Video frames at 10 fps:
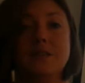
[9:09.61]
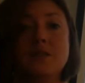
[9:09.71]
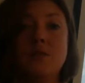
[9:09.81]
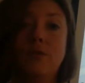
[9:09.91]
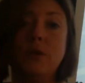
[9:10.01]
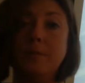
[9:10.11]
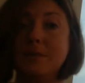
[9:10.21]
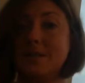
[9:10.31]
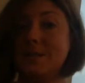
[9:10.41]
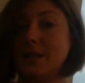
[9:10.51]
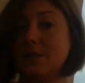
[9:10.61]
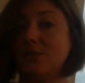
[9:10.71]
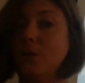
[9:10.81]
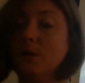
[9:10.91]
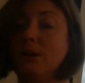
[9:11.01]
And so if we're able to select
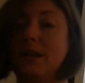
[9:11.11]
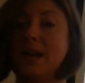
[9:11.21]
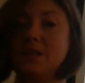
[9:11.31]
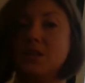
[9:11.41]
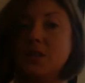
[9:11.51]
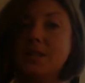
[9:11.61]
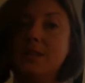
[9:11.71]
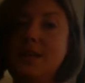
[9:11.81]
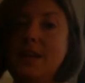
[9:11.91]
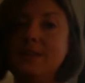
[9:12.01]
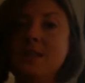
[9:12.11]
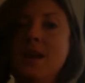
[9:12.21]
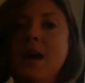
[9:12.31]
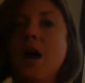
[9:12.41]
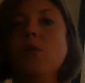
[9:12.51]
for or against certain things,
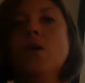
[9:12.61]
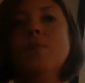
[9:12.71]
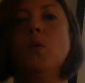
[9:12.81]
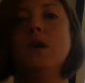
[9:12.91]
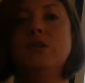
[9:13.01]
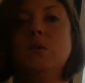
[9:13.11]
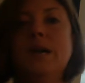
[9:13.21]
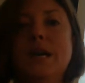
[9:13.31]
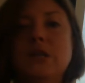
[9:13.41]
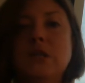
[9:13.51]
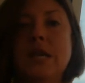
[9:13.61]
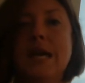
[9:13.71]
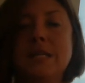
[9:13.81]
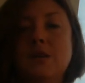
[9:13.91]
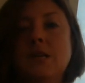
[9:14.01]
at what point do we actually
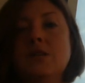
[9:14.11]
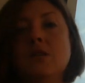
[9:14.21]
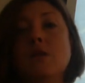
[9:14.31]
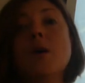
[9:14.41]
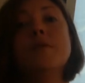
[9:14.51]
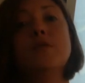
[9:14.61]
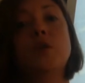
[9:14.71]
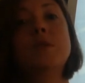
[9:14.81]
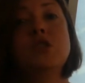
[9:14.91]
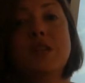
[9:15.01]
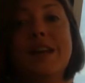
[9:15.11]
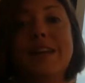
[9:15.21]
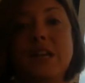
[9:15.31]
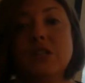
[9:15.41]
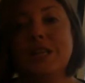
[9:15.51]
enter into the realm of human genetic
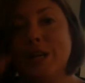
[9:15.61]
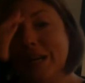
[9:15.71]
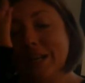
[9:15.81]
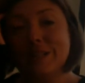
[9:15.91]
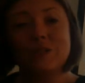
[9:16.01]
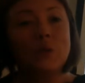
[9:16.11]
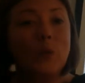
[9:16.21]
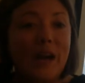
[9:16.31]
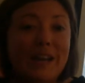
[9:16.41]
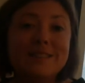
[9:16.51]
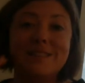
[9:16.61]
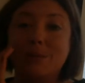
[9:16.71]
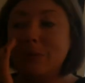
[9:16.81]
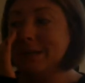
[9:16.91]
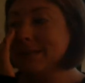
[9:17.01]
engineering? It is quite a
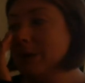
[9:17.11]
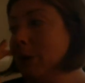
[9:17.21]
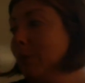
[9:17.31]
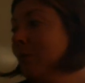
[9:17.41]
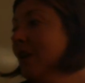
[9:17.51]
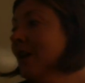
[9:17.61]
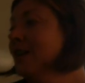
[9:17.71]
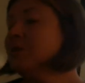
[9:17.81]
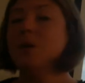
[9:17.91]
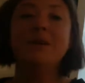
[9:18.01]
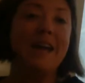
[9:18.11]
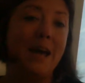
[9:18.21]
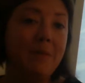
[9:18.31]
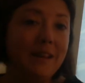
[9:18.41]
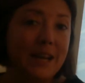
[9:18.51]
slippery slope. So I'm going to
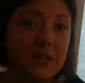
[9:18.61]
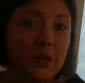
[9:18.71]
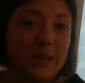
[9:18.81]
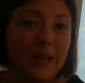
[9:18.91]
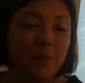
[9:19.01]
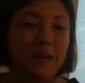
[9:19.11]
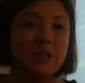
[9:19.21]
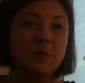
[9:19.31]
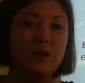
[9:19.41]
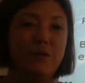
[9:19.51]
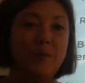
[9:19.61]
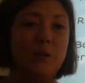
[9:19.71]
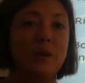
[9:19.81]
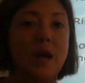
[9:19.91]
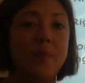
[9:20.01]
end my lecture here, but I just want to flip
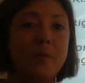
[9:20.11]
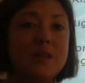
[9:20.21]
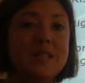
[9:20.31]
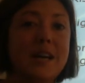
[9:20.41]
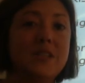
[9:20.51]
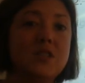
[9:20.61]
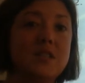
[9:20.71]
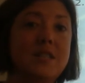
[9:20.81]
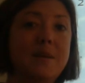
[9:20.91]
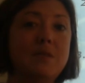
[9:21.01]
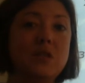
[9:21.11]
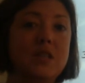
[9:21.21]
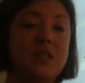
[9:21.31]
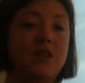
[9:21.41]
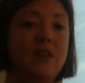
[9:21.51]
through a couple more slides just to
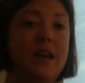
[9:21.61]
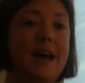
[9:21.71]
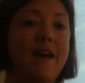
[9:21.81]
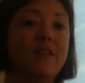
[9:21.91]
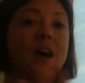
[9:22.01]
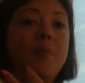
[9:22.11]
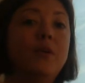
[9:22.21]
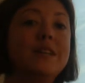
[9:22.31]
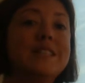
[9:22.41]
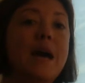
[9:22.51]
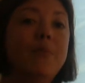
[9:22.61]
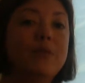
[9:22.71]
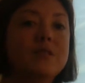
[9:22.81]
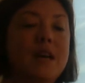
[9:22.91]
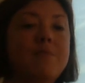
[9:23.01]
demonstrate to you that I have a couple
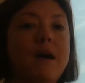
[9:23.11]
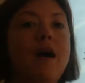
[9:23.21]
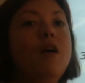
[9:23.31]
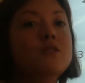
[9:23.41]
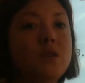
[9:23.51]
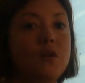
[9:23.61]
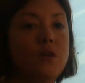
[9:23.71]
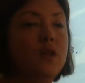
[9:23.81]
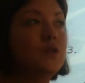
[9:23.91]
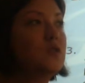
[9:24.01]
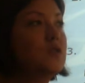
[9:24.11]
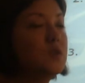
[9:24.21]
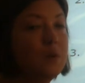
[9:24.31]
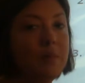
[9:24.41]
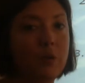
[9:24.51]
examples that also you can use as a
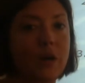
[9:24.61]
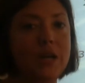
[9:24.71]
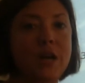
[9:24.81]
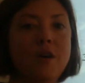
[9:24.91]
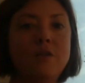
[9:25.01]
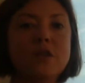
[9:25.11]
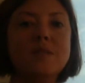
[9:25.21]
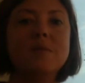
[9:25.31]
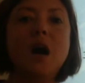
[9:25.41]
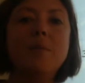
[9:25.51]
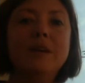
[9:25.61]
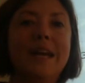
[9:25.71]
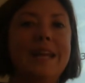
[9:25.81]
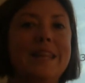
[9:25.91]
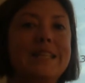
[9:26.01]
springboard for some
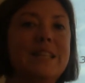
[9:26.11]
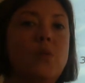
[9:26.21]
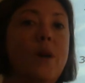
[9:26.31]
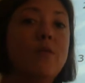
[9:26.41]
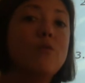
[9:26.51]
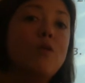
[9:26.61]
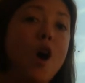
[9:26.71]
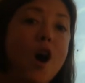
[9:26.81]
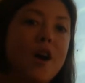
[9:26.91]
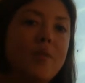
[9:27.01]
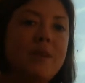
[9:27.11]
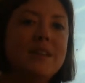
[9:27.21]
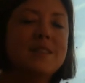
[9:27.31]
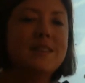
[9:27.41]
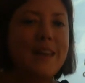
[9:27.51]
complicated things that went wrong,
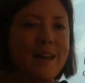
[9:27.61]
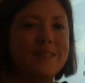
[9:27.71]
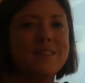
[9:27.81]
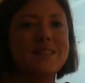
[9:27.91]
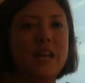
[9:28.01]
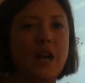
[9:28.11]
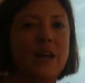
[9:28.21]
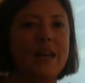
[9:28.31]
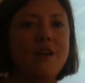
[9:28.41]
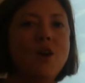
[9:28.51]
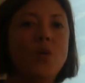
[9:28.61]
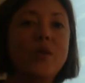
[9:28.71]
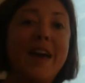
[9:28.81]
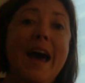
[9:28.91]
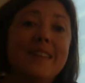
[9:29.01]
because again, this is an area
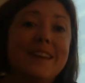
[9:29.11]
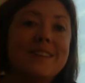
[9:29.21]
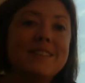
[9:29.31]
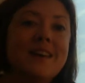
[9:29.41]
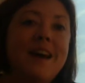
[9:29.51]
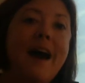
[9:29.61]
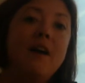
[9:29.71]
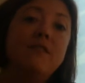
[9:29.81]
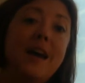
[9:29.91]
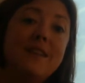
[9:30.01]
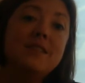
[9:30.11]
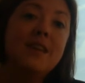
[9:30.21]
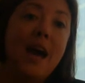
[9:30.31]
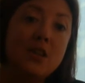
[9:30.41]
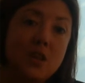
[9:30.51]
where the ethics have yet to
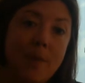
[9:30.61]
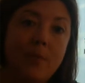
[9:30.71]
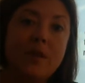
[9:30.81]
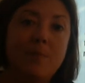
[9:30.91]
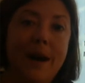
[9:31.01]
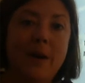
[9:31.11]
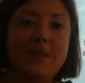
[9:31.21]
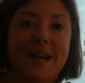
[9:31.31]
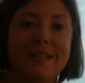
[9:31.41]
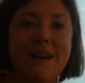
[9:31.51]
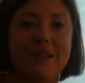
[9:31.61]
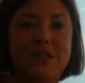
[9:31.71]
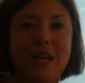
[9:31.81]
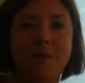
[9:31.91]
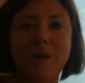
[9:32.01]
catch up with the
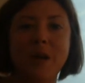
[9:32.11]
biotechnology.